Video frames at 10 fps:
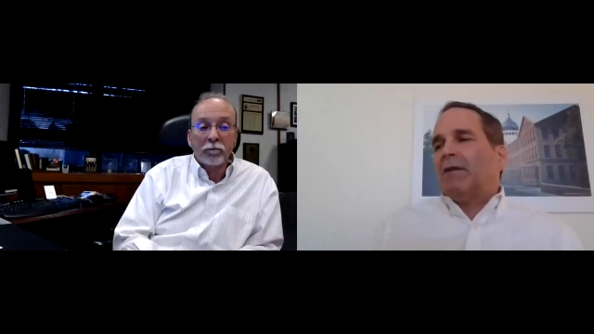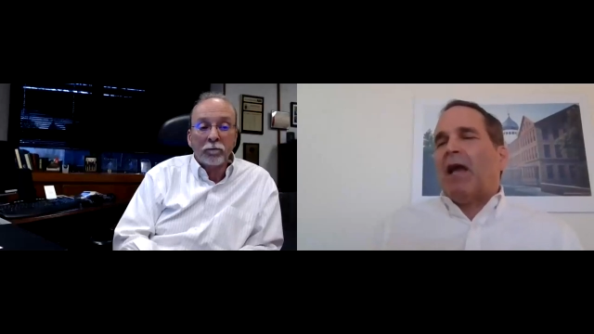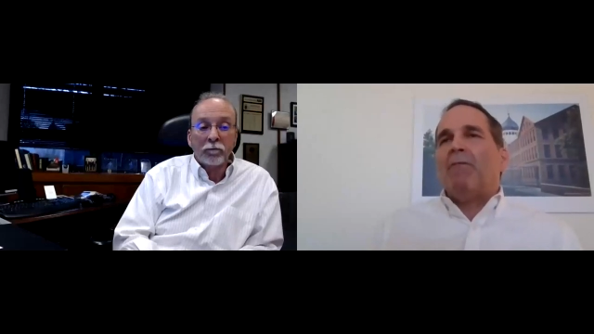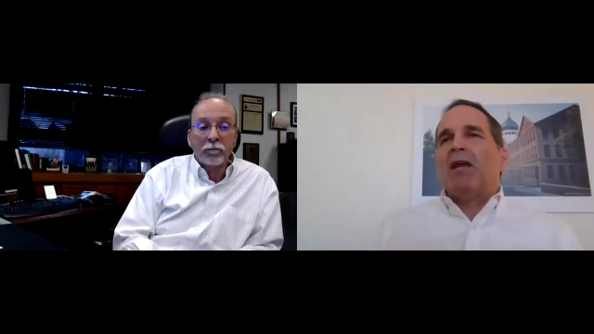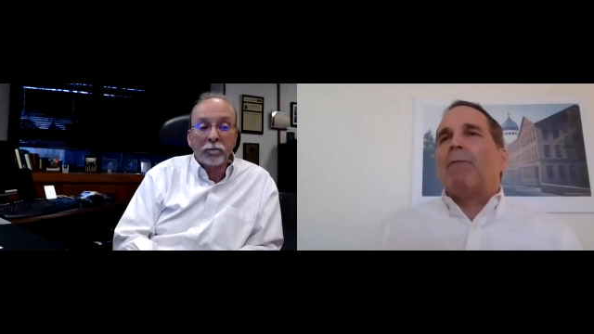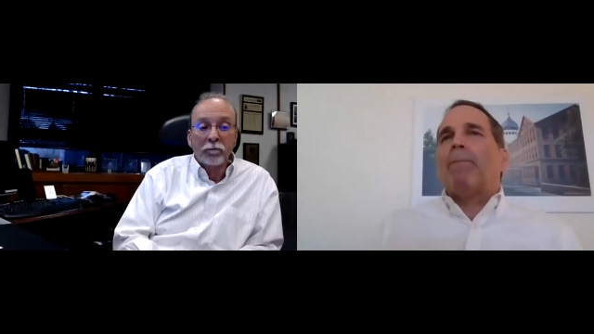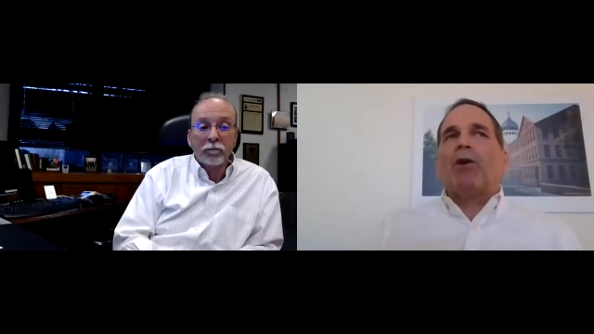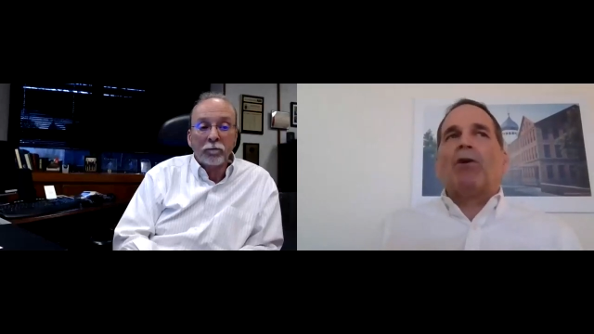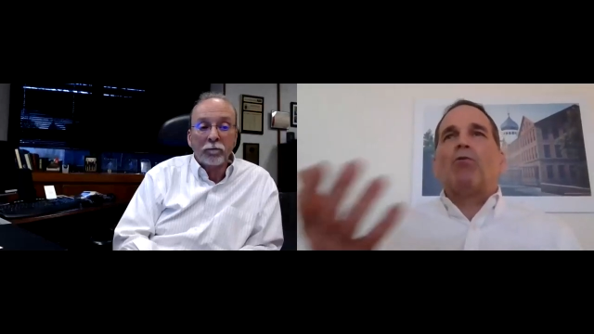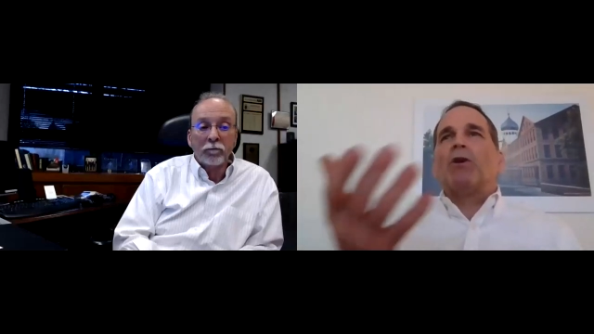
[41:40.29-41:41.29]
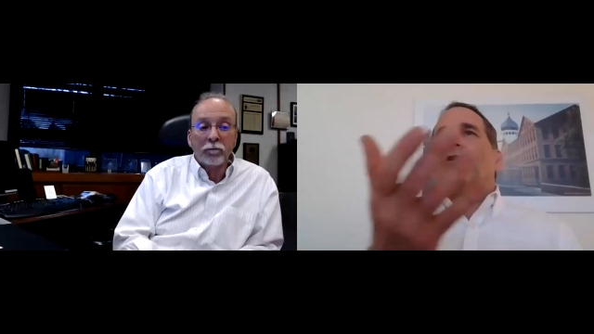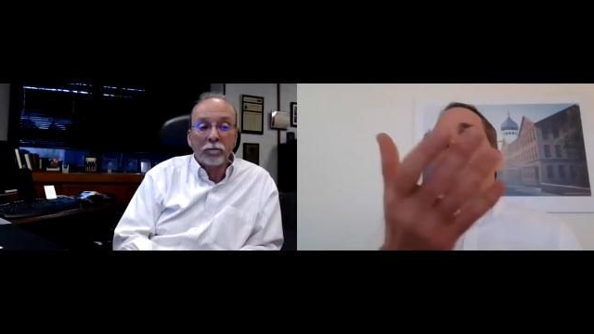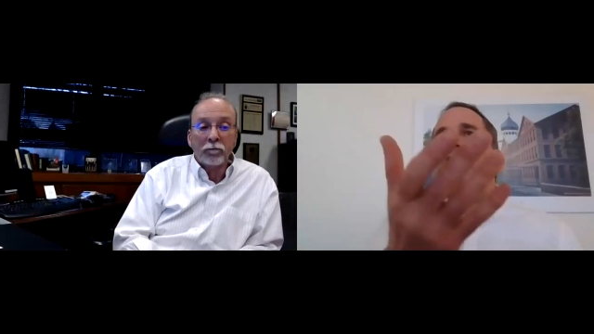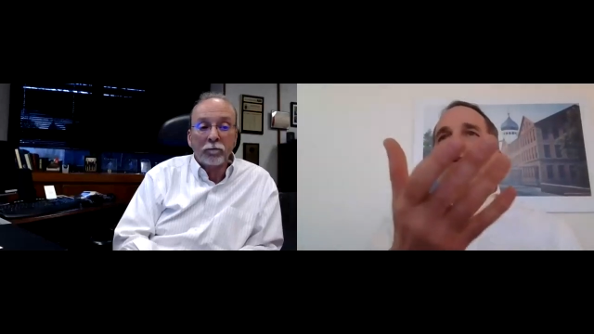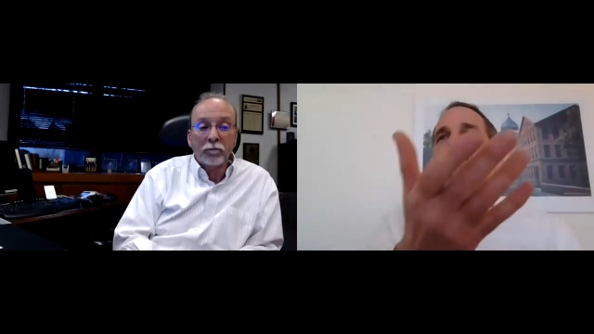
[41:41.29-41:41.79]
Speaker 1: I mean, compared to what
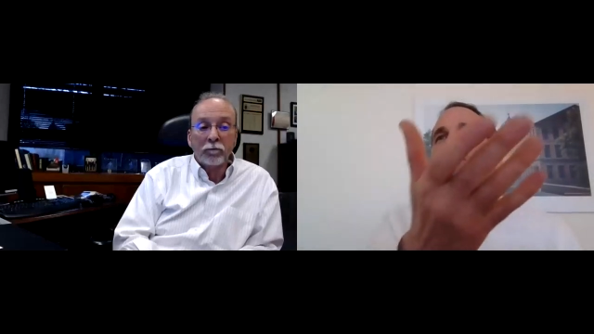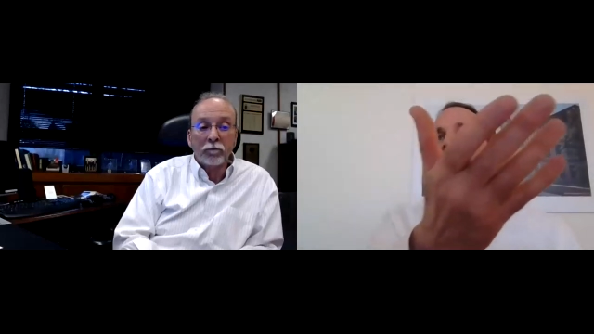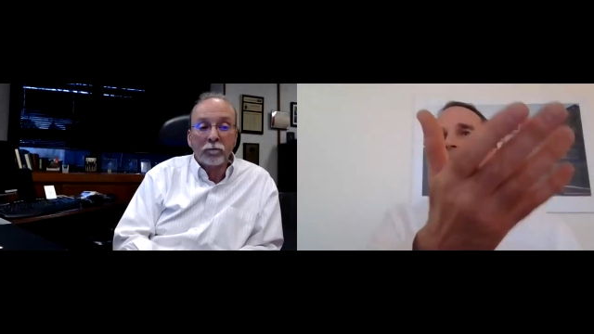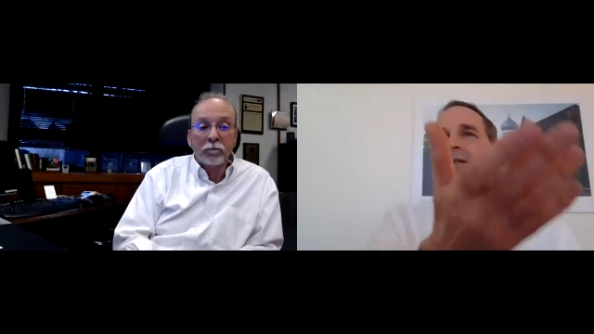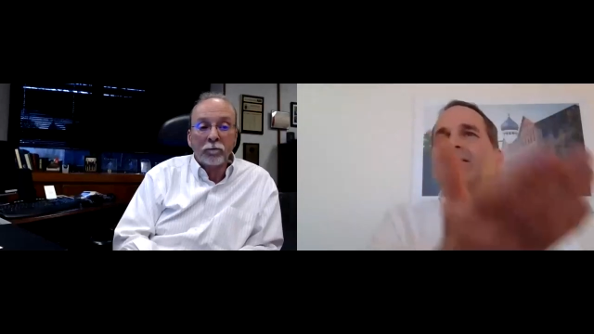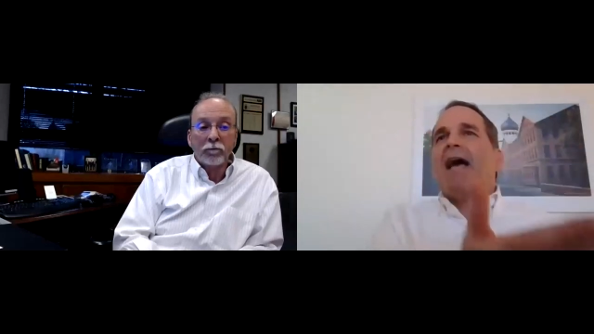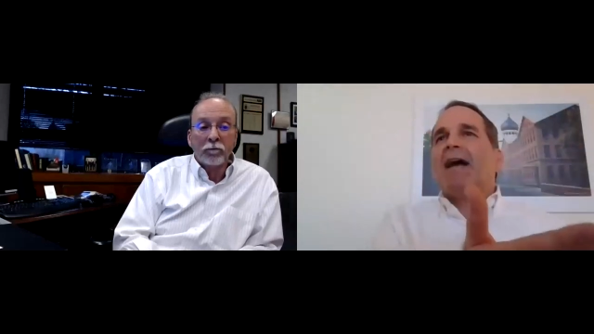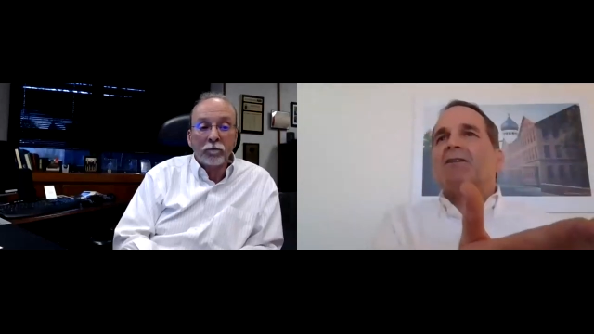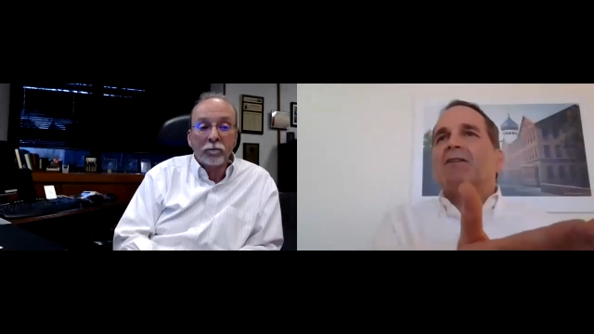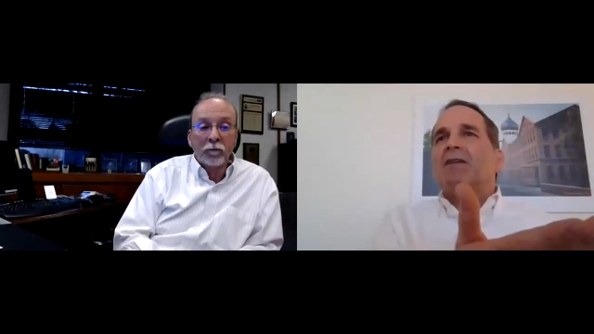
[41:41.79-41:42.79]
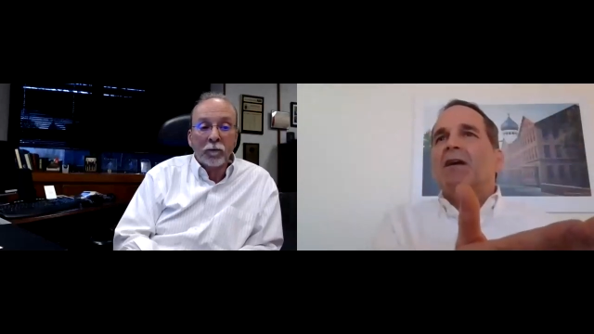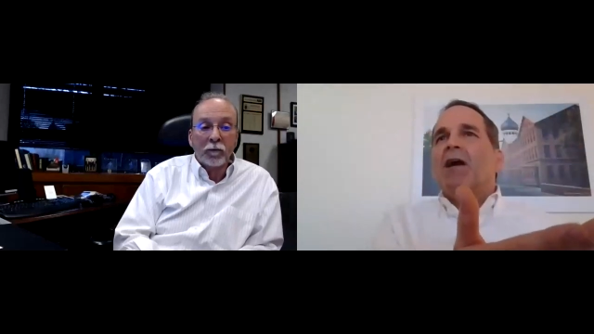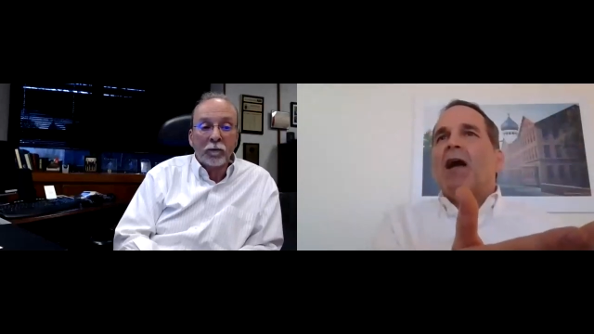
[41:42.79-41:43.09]
they're earning back in taxes,